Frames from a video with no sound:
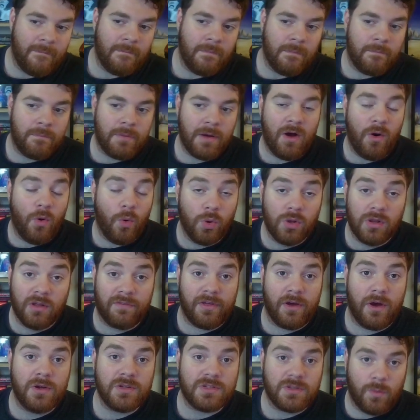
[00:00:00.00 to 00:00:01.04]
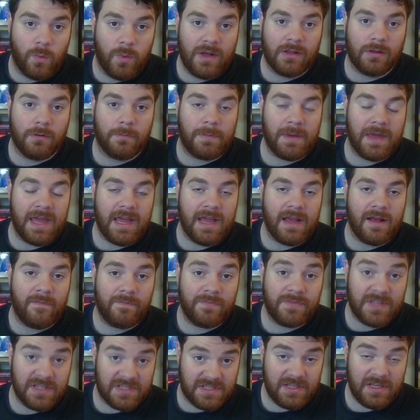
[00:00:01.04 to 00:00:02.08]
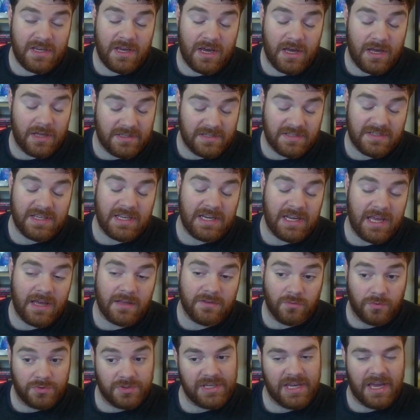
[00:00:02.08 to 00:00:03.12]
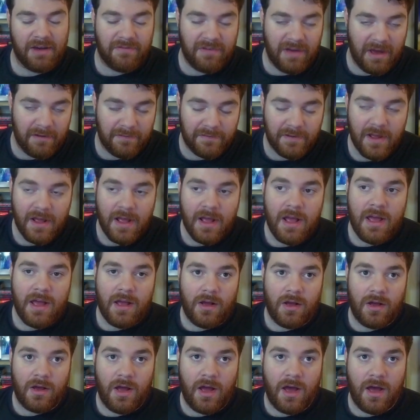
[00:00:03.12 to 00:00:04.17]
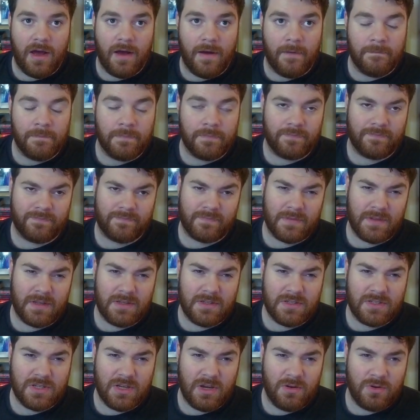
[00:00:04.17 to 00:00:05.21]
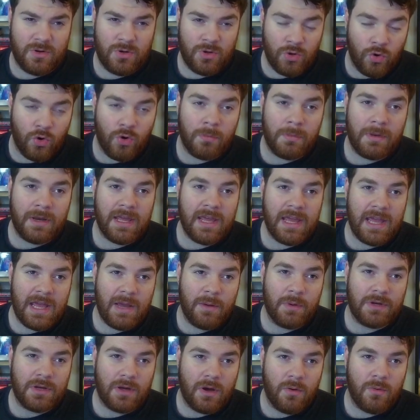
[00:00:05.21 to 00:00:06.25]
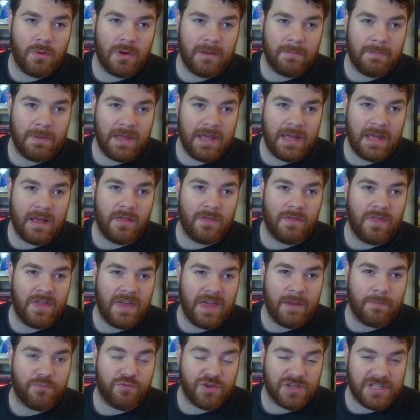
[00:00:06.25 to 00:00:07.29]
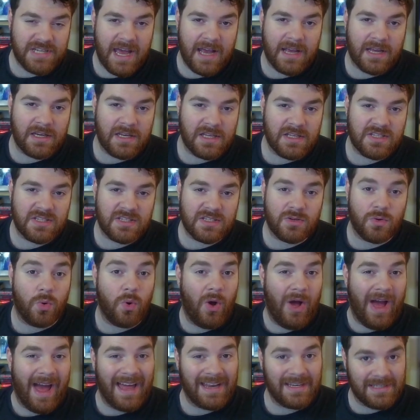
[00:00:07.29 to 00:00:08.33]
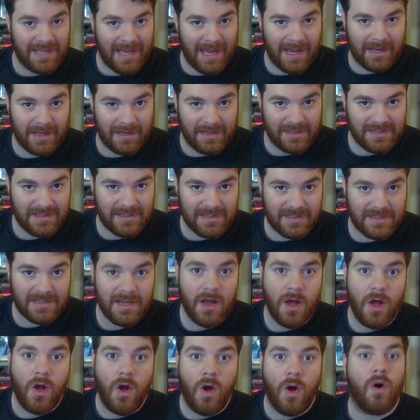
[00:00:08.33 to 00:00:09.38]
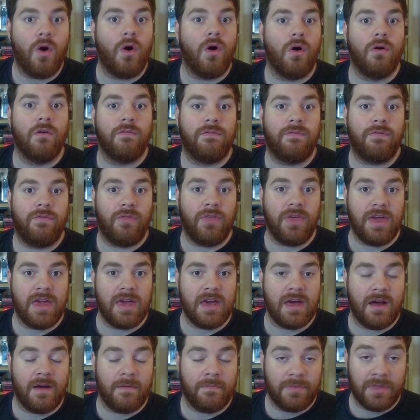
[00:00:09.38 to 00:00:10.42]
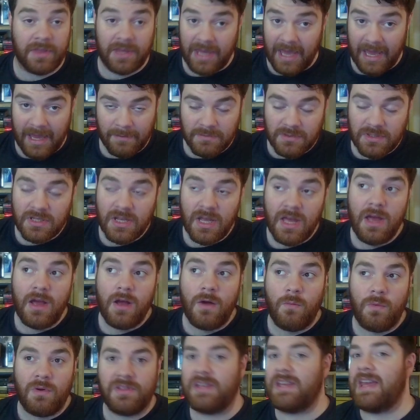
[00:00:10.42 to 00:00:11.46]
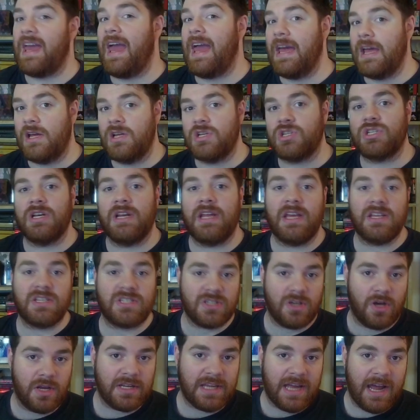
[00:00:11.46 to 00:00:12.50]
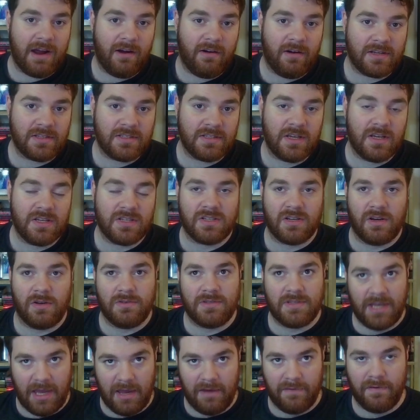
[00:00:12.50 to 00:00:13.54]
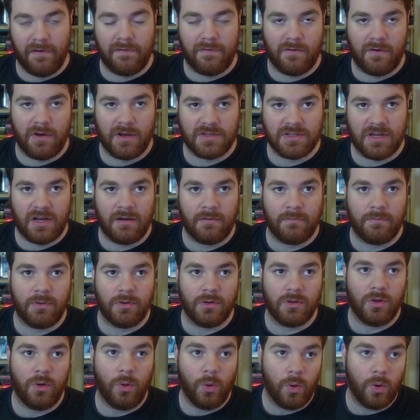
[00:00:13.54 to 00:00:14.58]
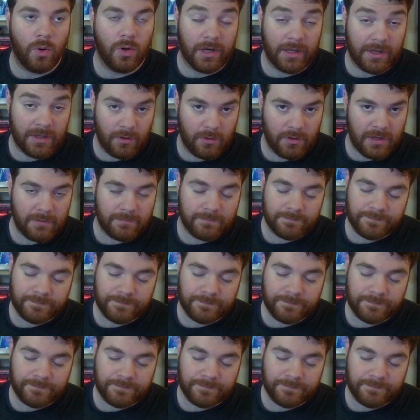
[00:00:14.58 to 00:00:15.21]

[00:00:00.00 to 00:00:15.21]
but all of those will be Dissidia or DFF. So normally it would only be the protagonists or antagonists of the games, with occasionally a side character, so Tifa for example, or Laguna.